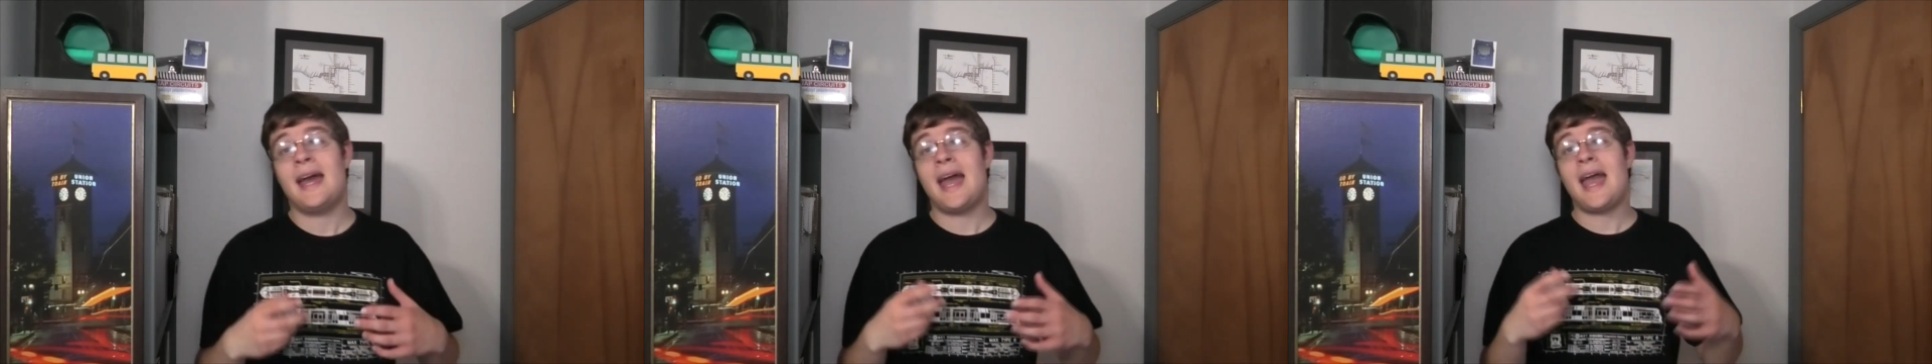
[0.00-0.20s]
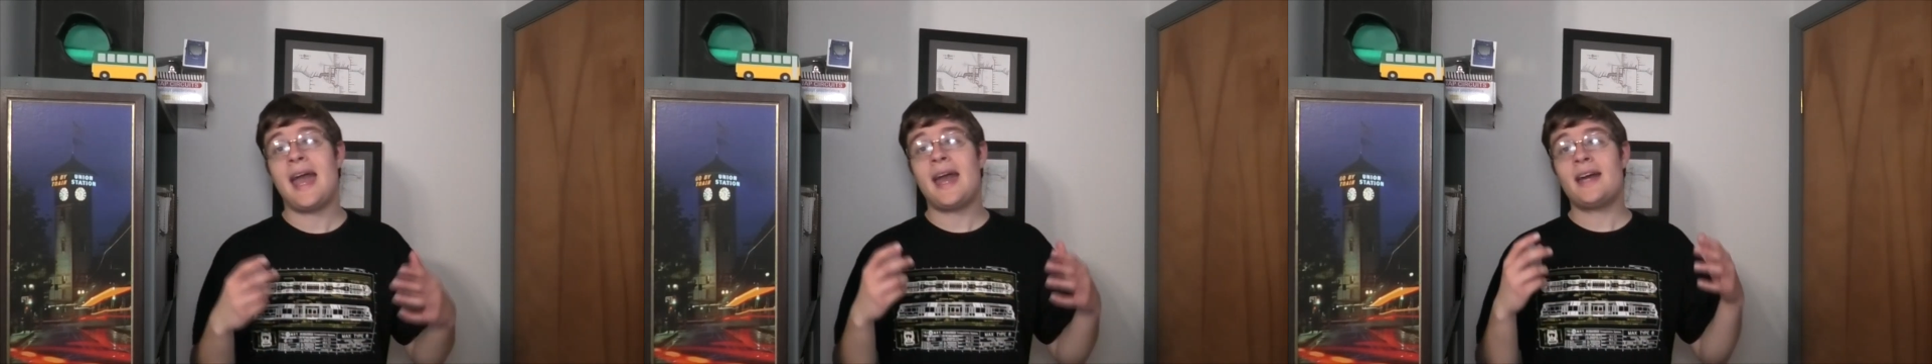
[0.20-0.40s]

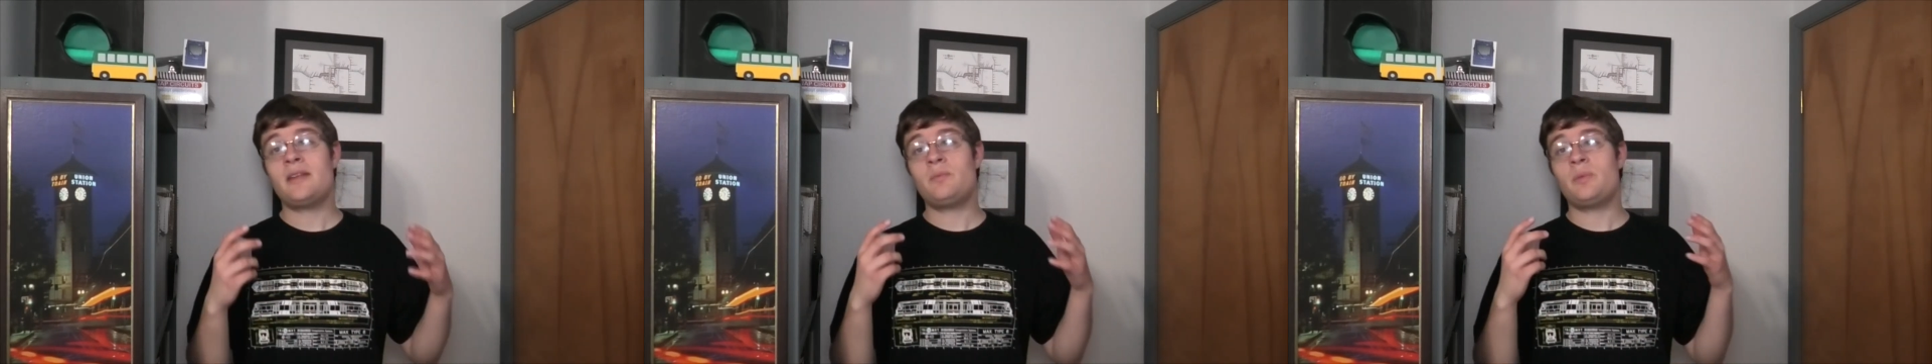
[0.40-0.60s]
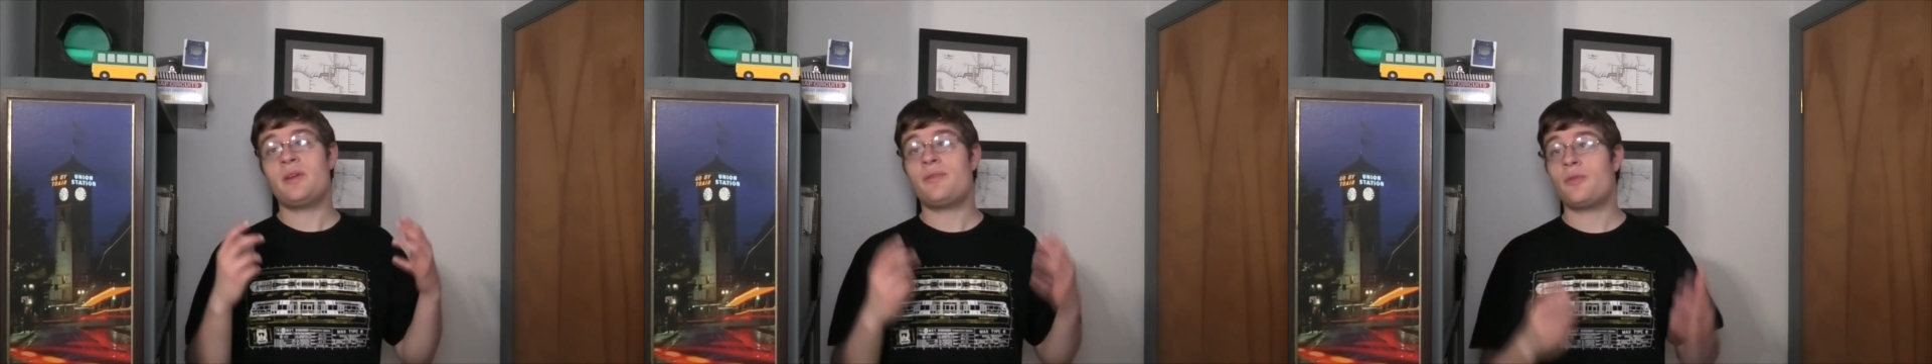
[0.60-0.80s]

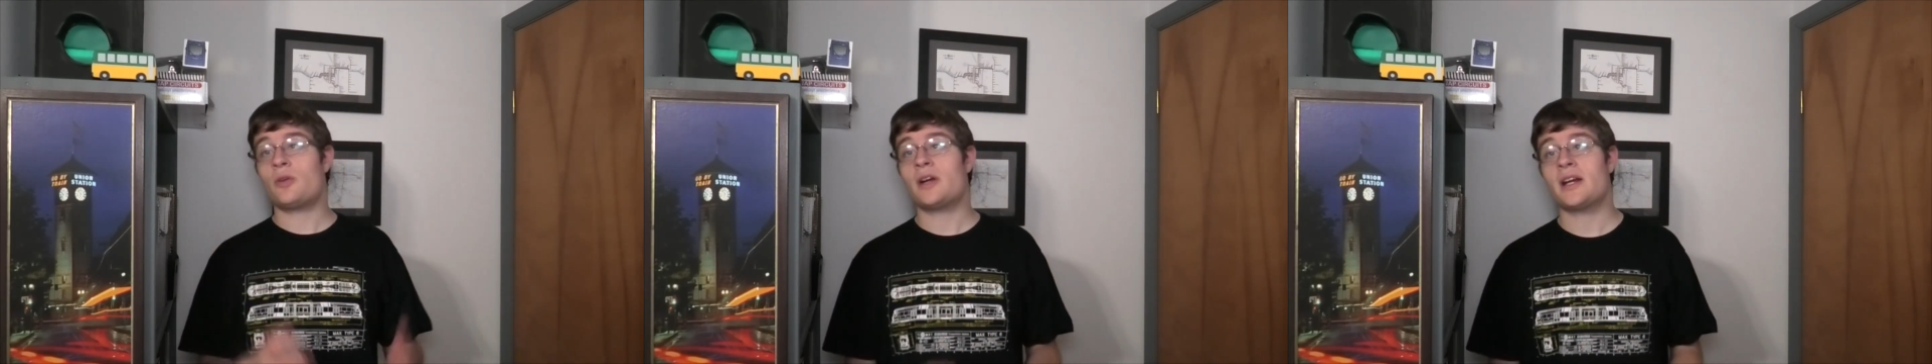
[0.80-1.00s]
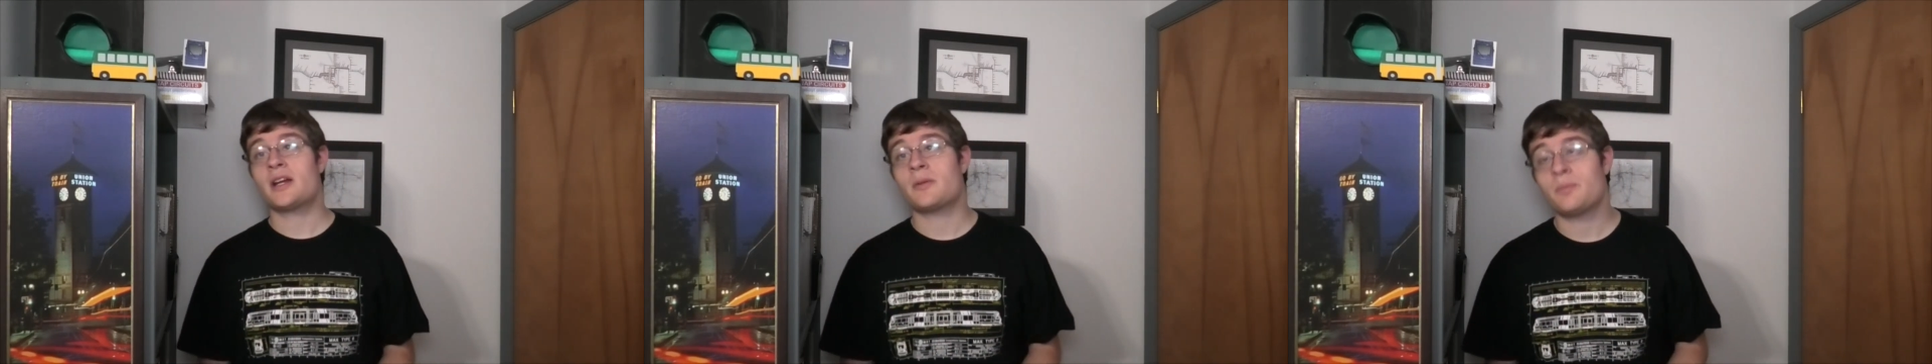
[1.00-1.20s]
And
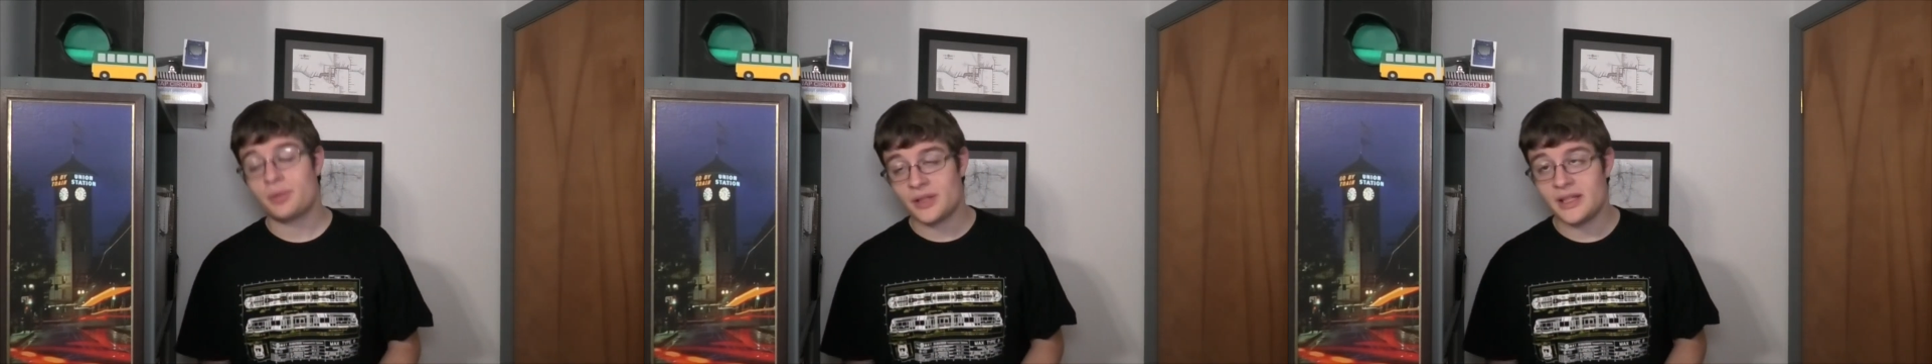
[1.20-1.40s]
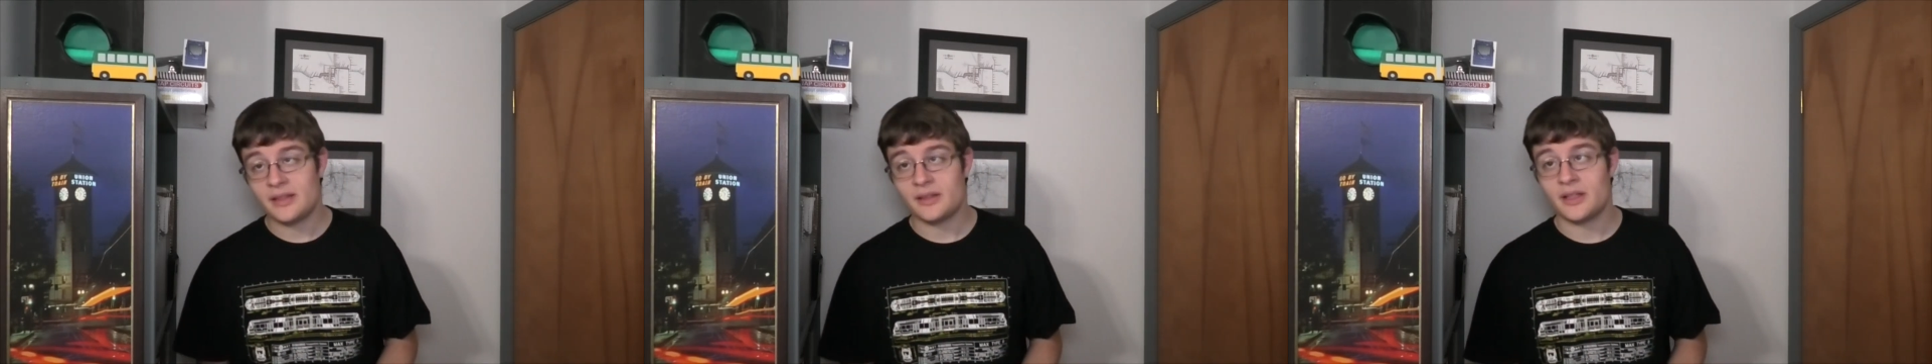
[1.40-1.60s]
before I
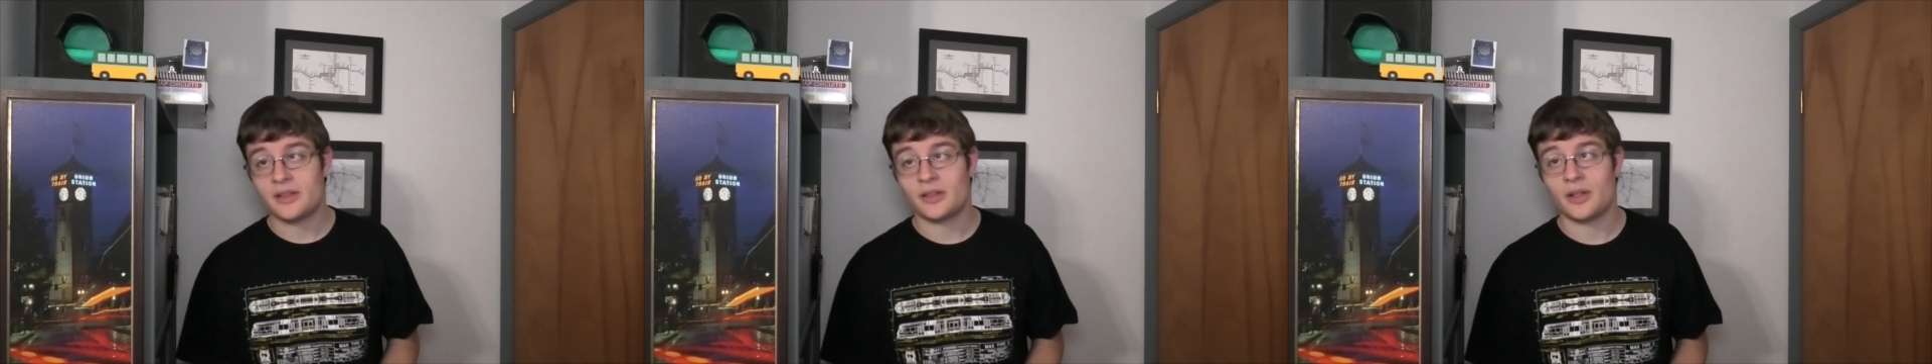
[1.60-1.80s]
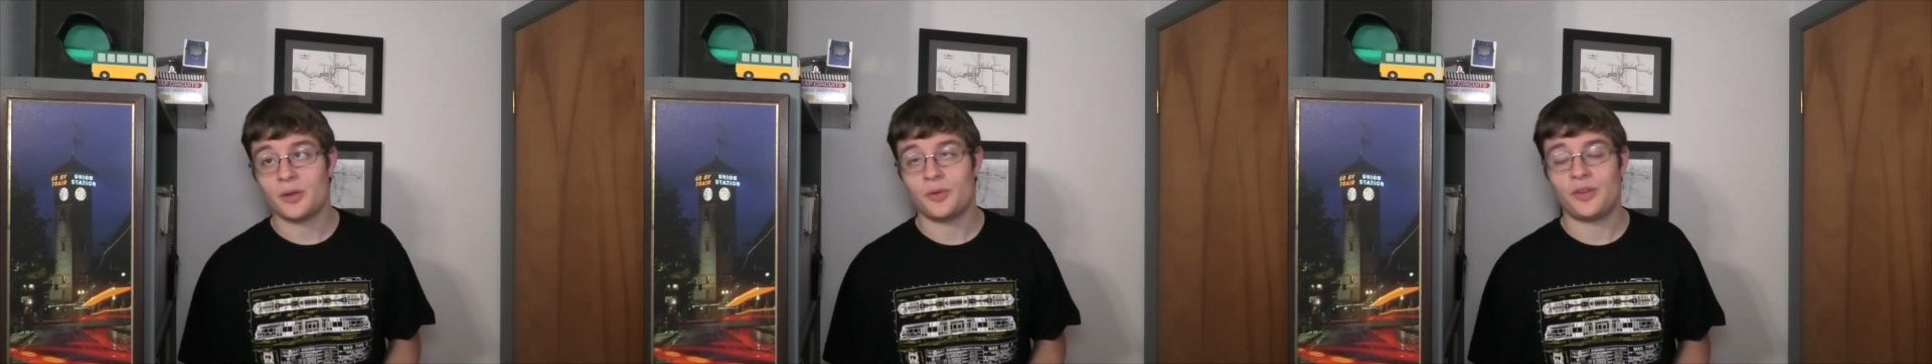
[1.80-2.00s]
completely
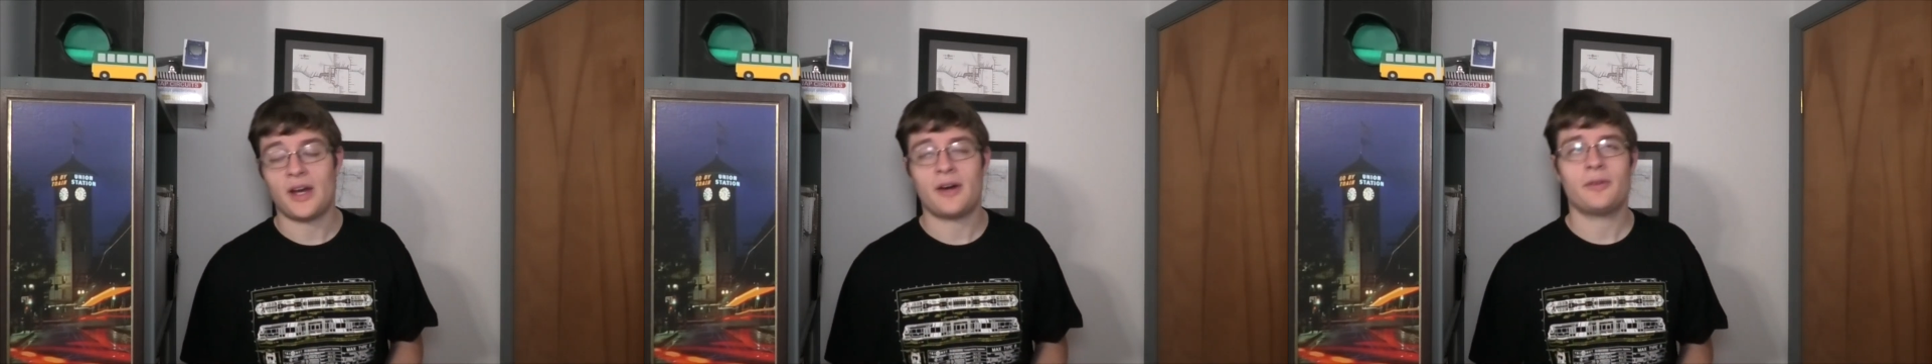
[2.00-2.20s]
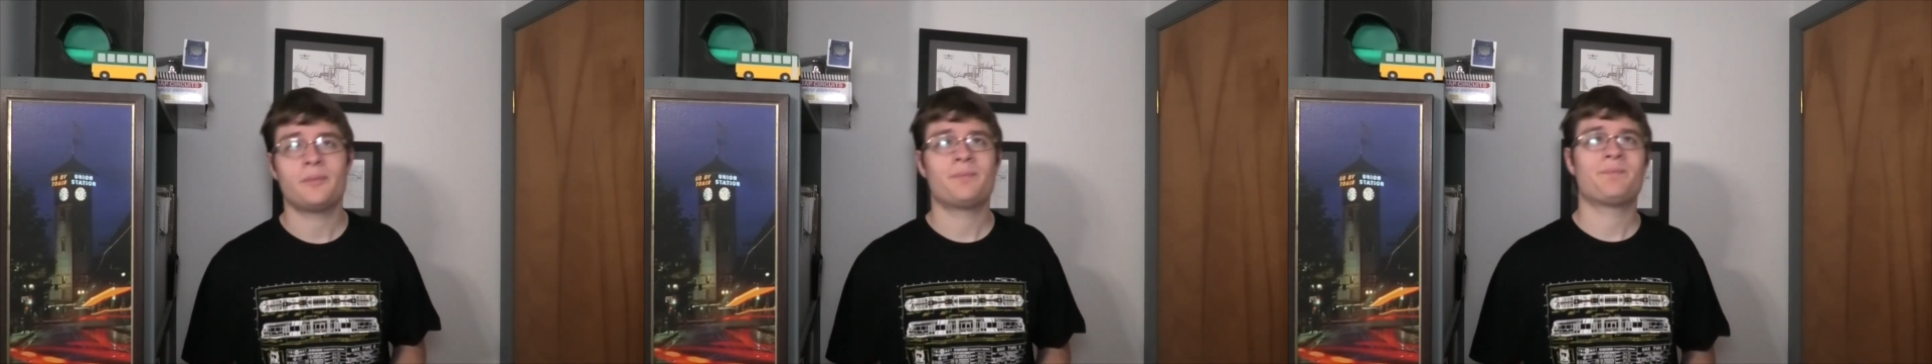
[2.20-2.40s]
close
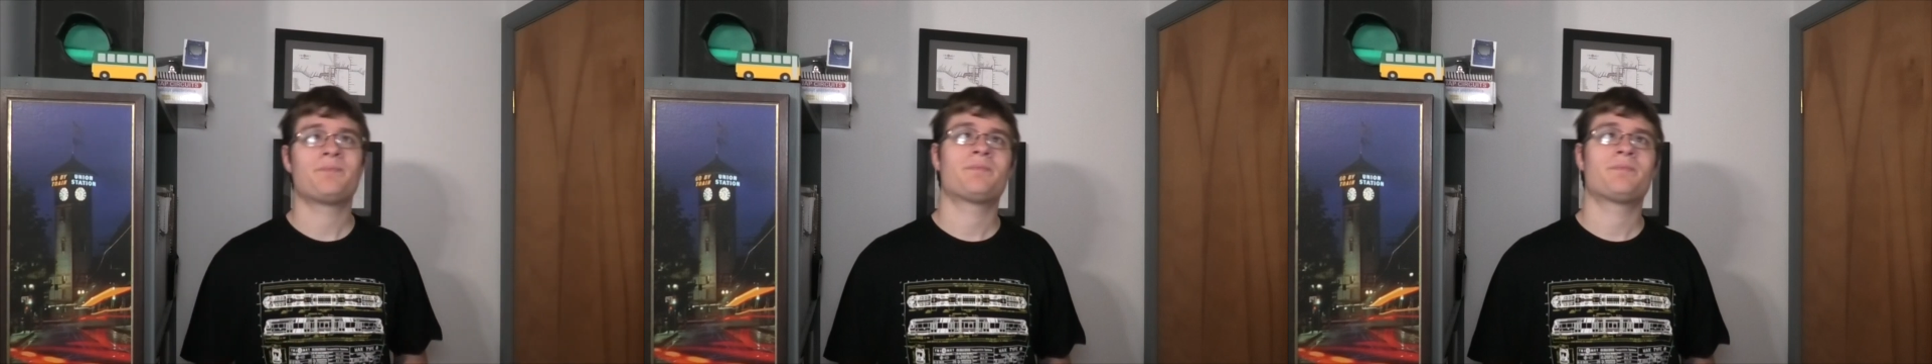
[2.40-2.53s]
out,